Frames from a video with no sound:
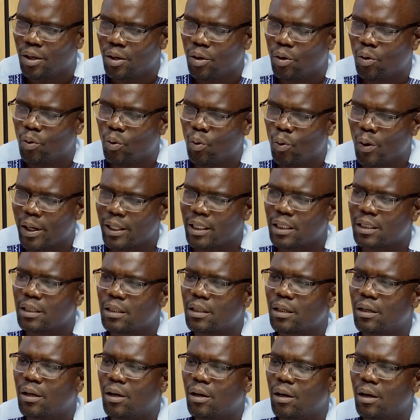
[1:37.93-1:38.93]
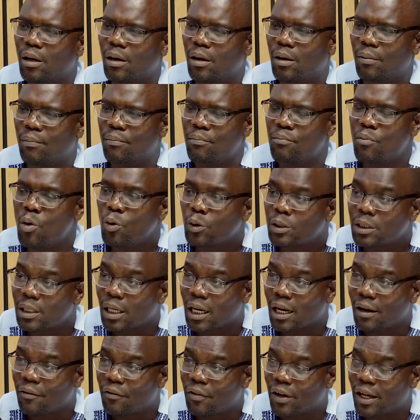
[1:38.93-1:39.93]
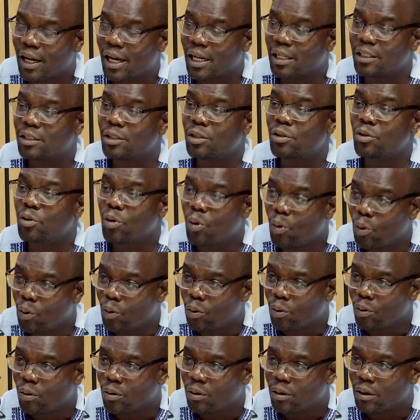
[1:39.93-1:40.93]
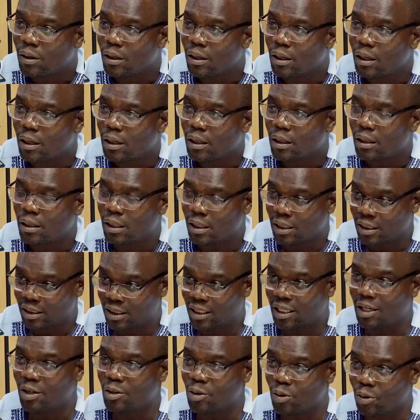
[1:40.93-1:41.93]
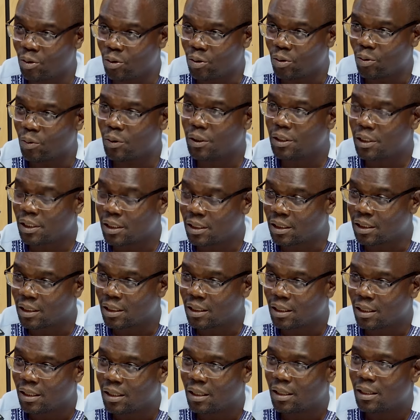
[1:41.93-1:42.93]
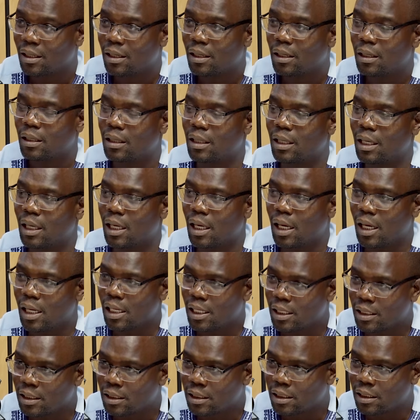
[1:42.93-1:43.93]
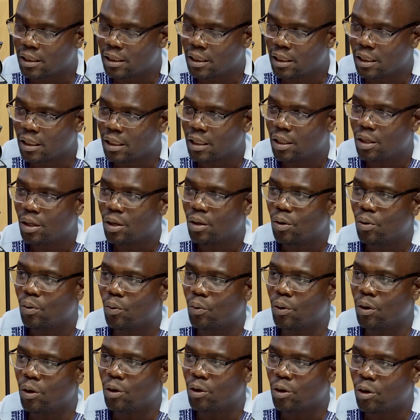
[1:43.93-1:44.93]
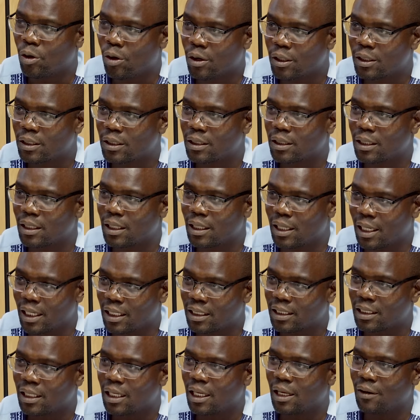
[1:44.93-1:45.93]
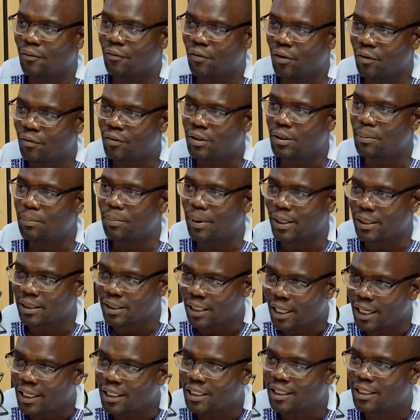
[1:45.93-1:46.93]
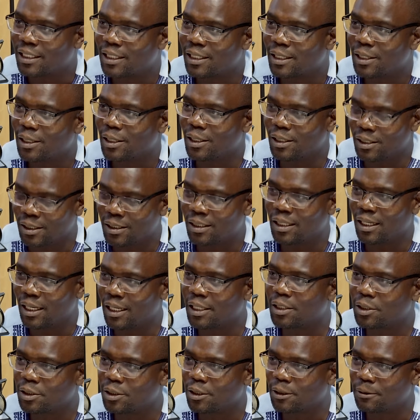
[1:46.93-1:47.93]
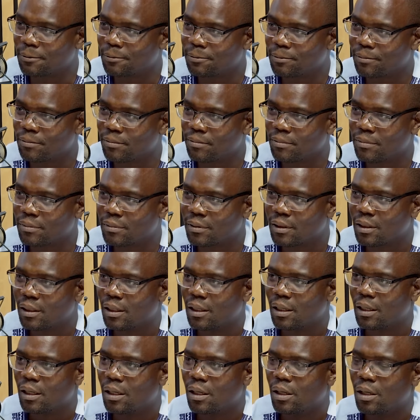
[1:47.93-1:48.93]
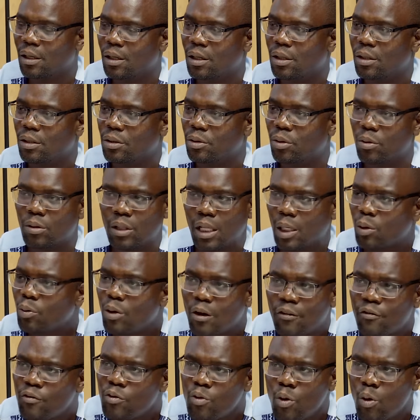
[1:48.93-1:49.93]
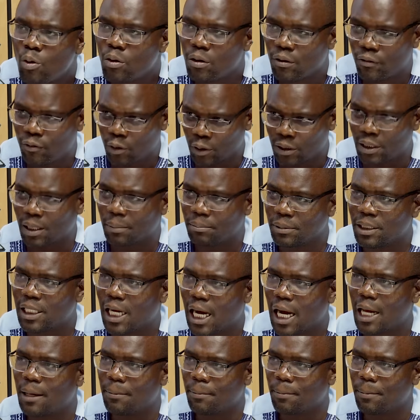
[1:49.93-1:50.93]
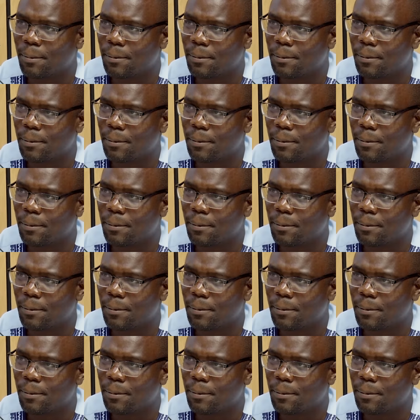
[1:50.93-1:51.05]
what most South Africans know, they still know, which is the ANC will not get a 50% in this election. So that we have known for some time.